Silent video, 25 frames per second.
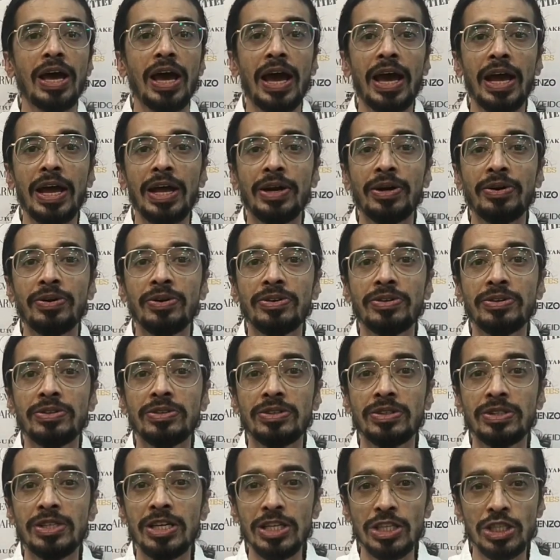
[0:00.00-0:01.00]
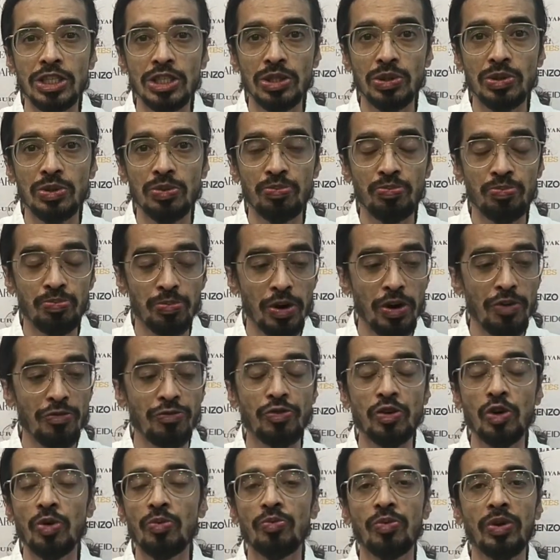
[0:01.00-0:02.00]
And this
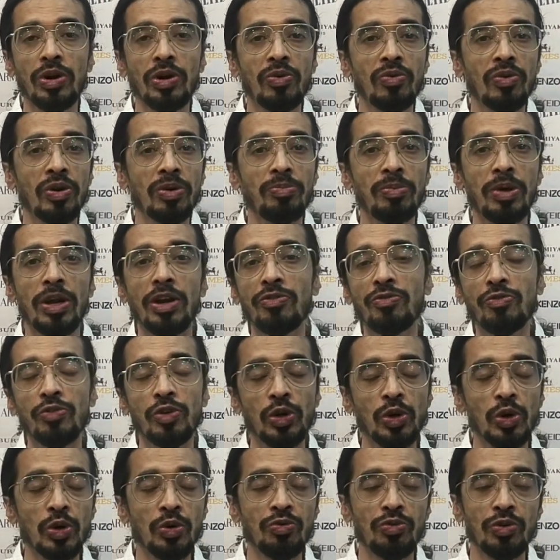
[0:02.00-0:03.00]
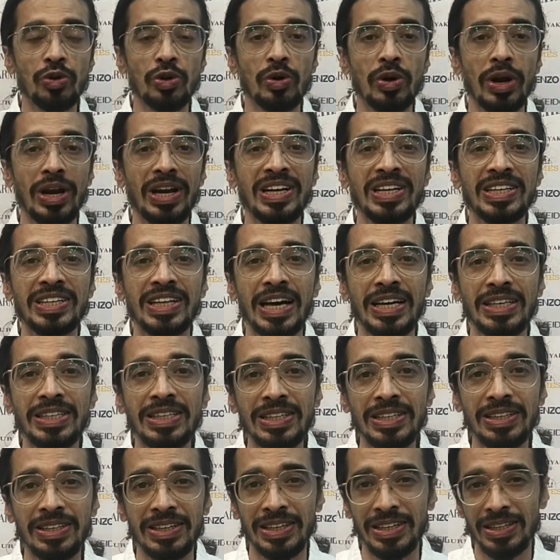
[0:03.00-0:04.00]
perfume will remain for you for your
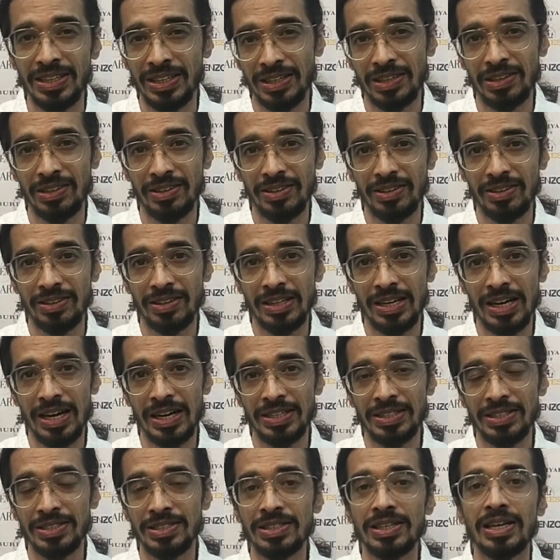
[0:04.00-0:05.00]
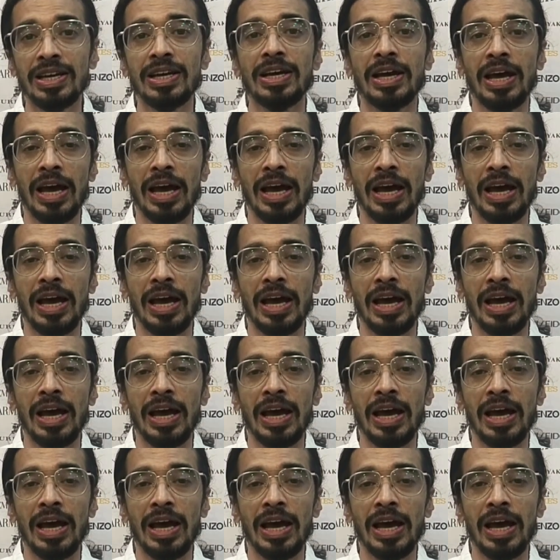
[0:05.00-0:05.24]
entire day, guys.